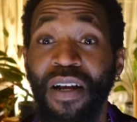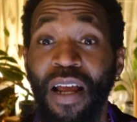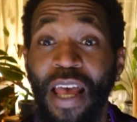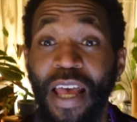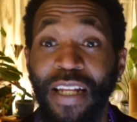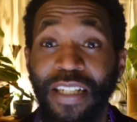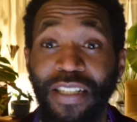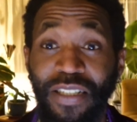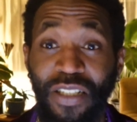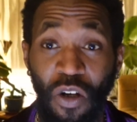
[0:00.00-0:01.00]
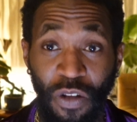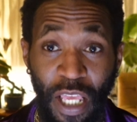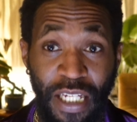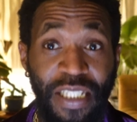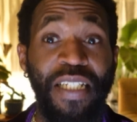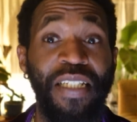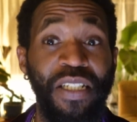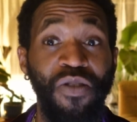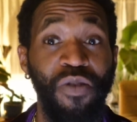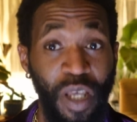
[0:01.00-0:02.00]
and so they
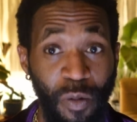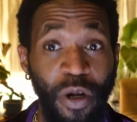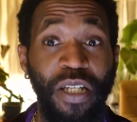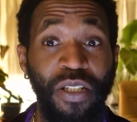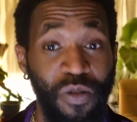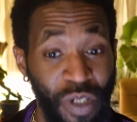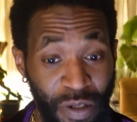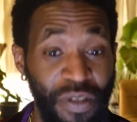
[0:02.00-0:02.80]
consented to it. They were into it.